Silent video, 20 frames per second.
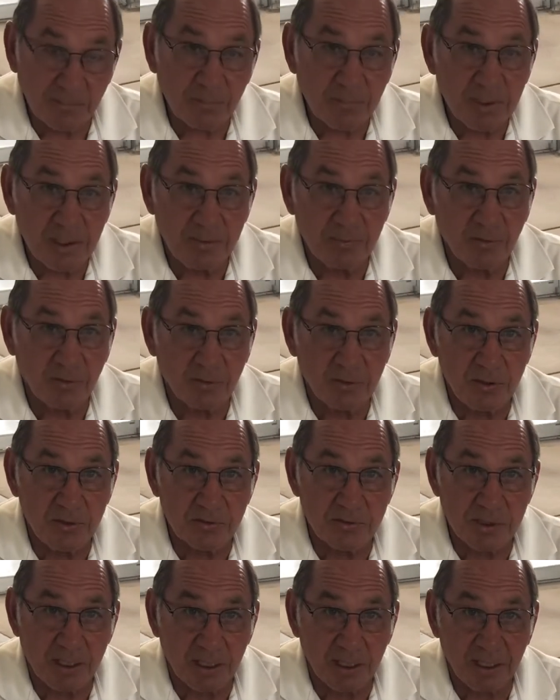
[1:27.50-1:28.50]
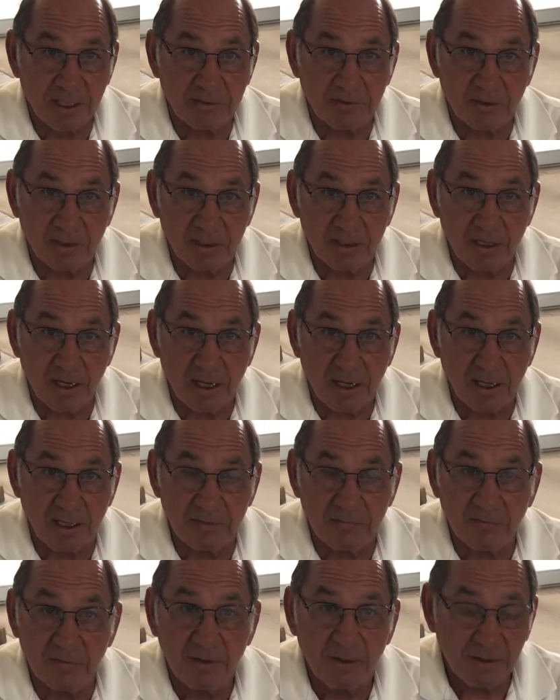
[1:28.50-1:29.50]
people use electric
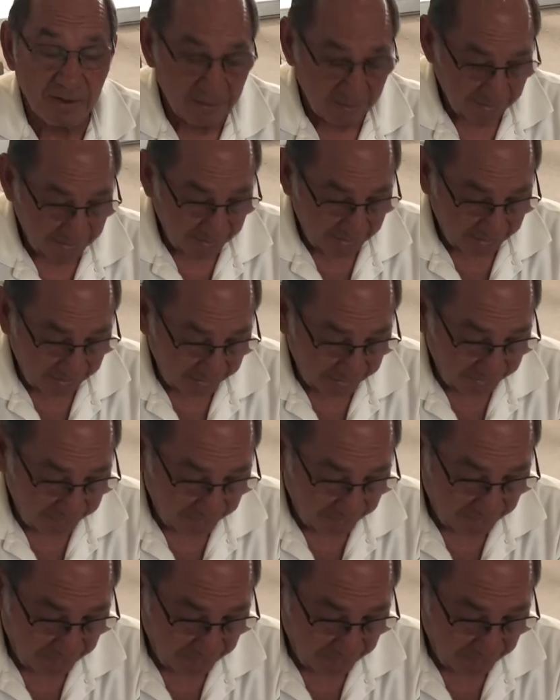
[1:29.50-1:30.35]
knife, and